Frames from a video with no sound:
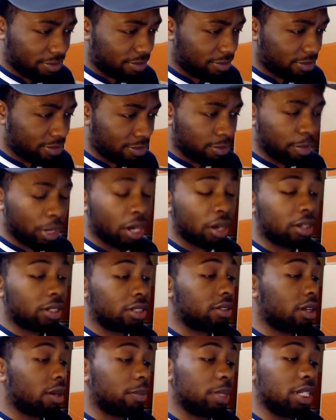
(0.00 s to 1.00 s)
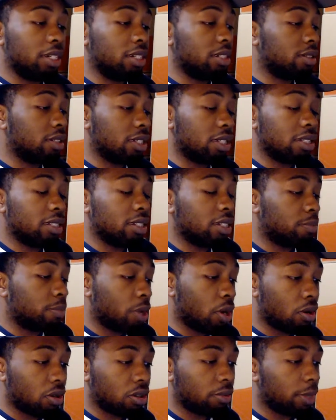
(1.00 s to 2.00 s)
boggling
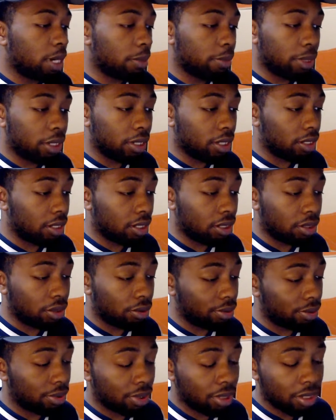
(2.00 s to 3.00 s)
my mind. I know,